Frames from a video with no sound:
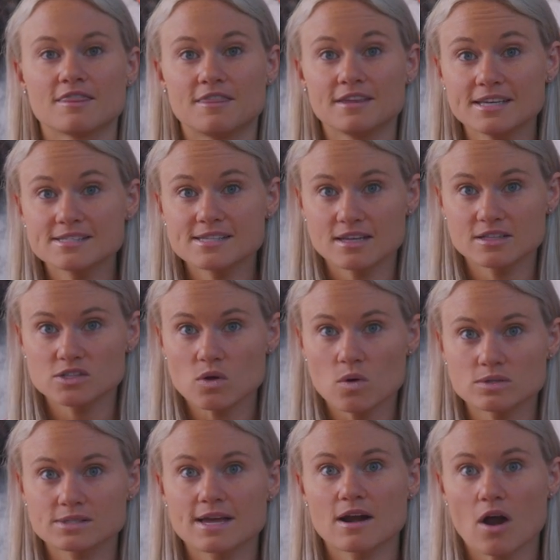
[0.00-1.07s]
These
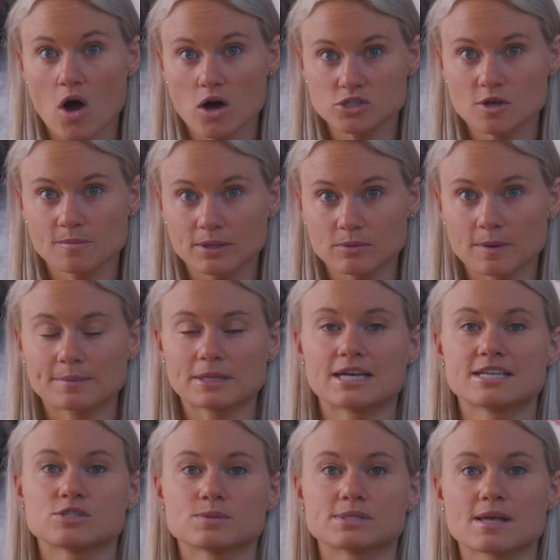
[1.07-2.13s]
insoles can also be
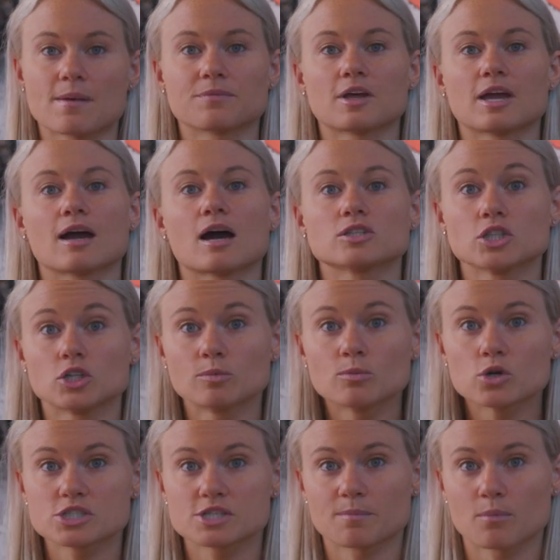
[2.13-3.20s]
replaced with something a little
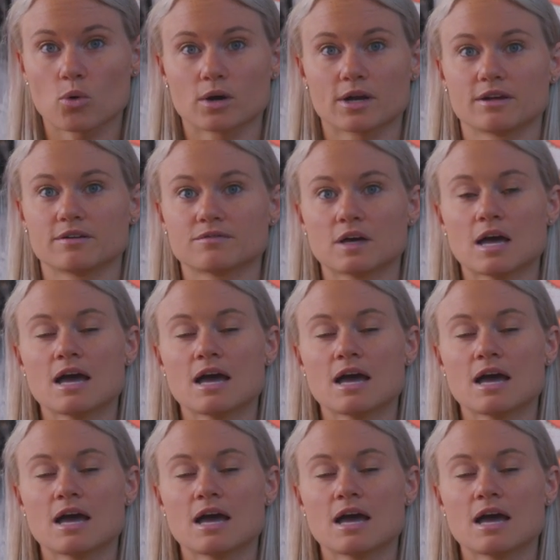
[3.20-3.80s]
more supportive,